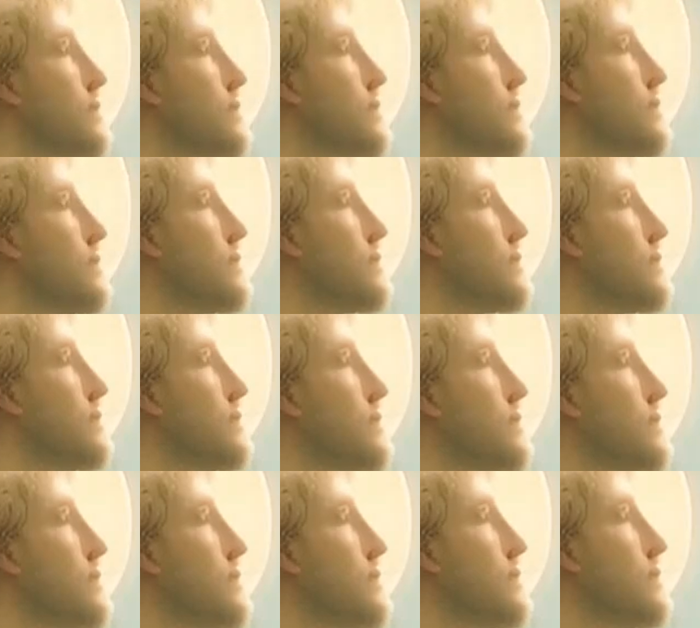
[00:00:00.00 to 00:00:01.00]

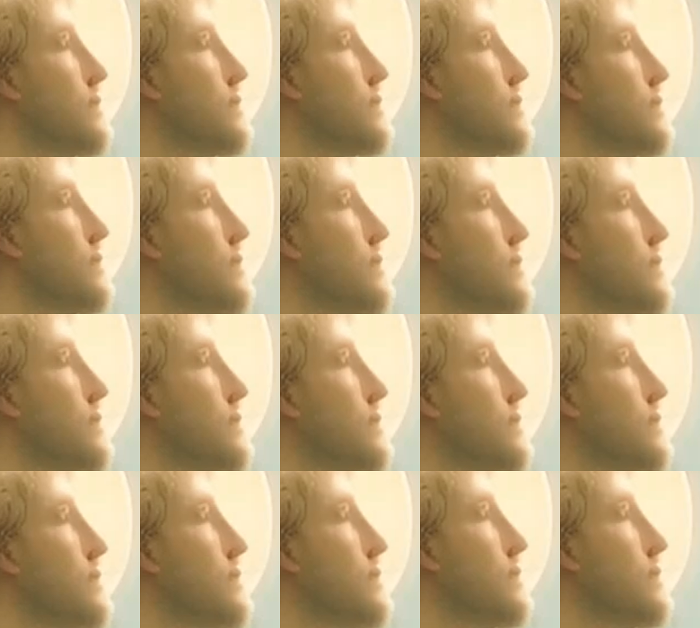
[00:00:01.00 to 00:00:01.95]
(silence)